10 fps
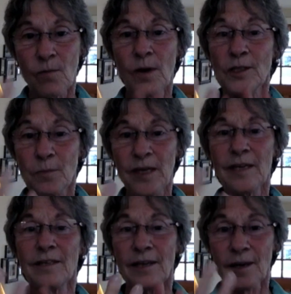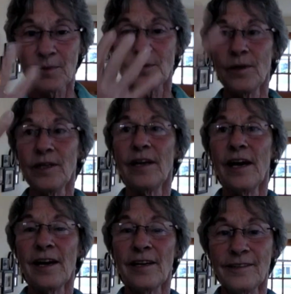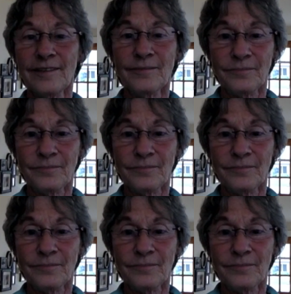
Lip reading: always being there between that